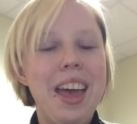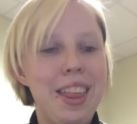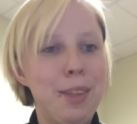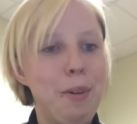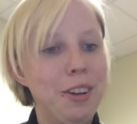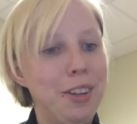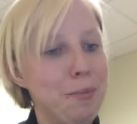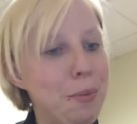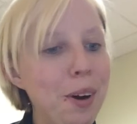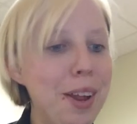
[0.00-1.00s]
And the most
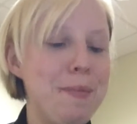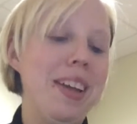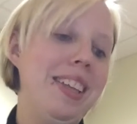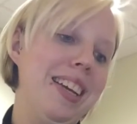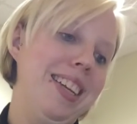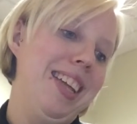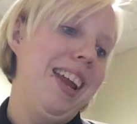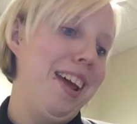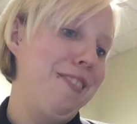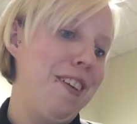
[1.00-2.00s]
important message
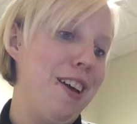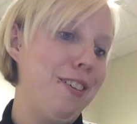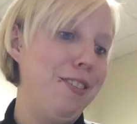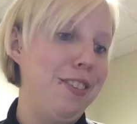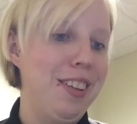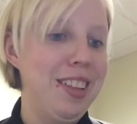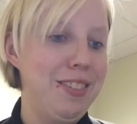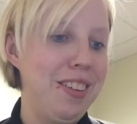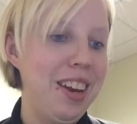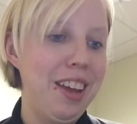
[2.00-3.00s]
that I found for
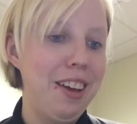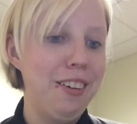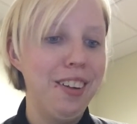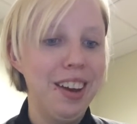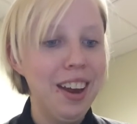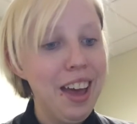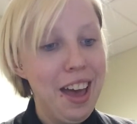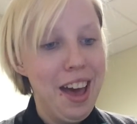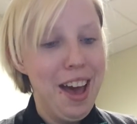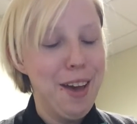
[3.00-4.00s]
this video, and
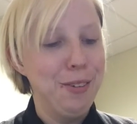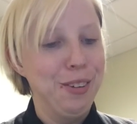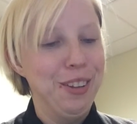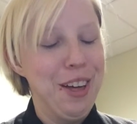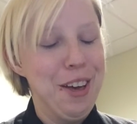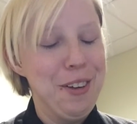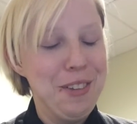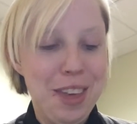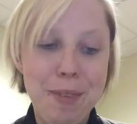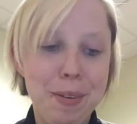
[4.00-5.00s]
I will
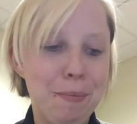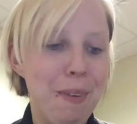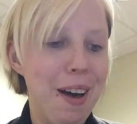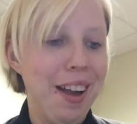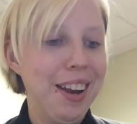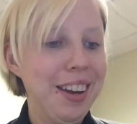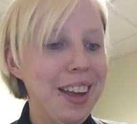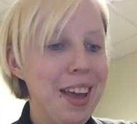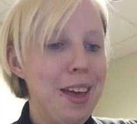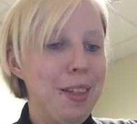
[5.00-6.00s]
keep in mind,
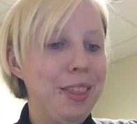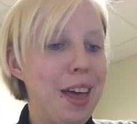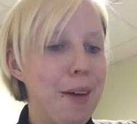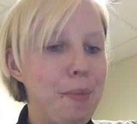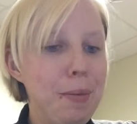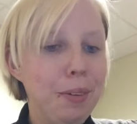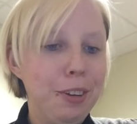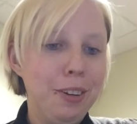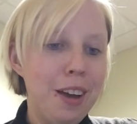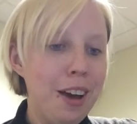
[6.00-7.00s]
that people
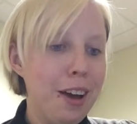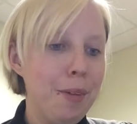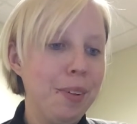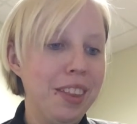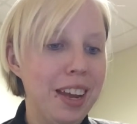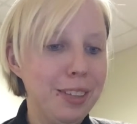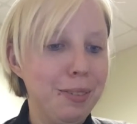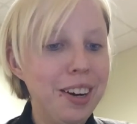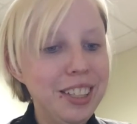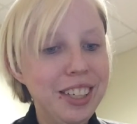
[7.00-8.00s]
do not come with an
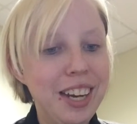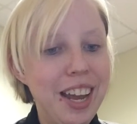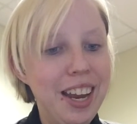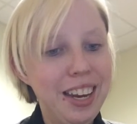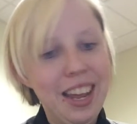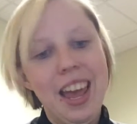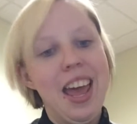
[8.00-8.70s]
expiration date,